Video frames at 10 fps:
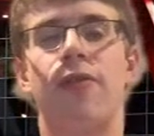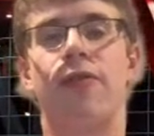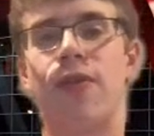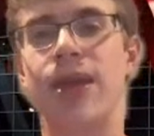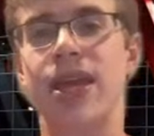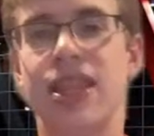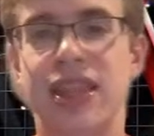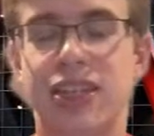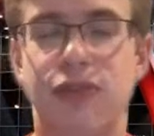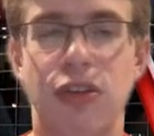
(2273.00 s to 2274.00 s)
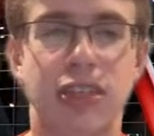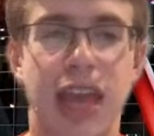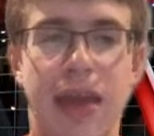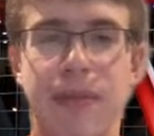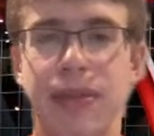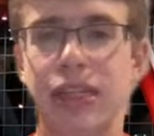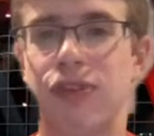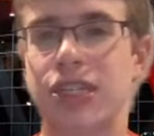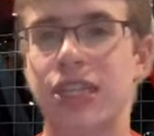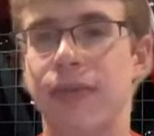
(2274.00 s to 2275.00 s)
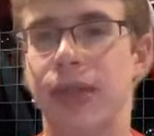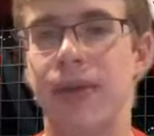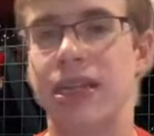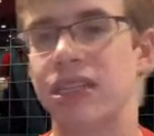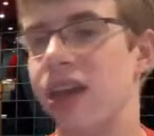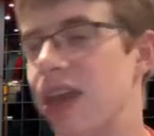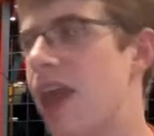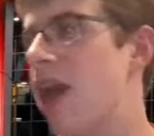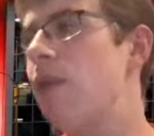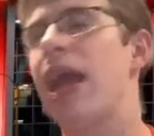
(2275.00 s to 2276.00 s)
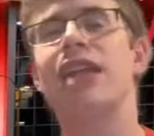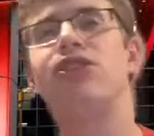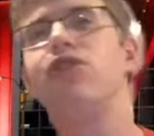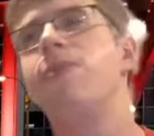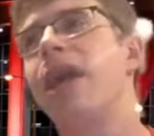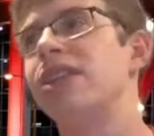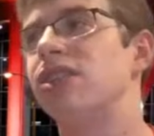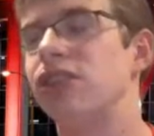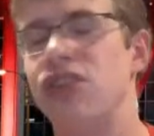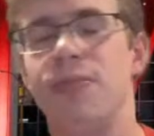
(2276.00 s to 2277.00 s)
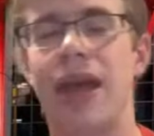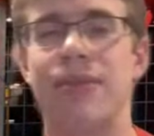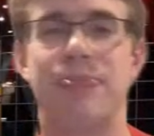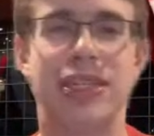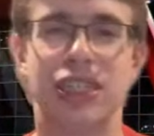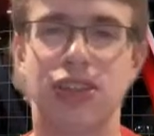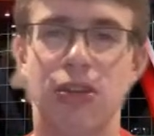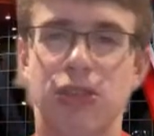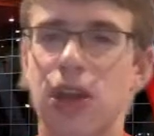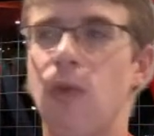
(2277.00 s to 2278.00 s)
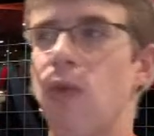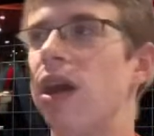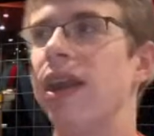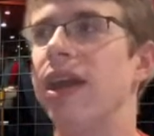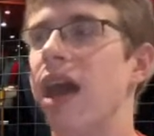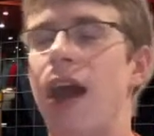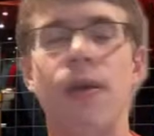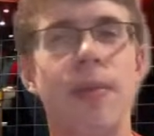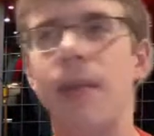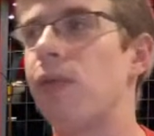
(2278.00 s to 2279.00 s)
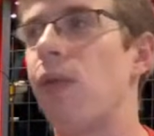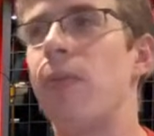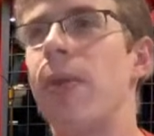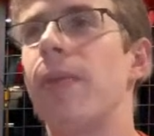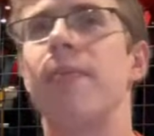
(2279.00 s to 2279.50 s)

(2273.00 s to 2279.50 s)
For me, this first game with the Mets, yeah, we had two bad pitching starts. So what? I remember when we were in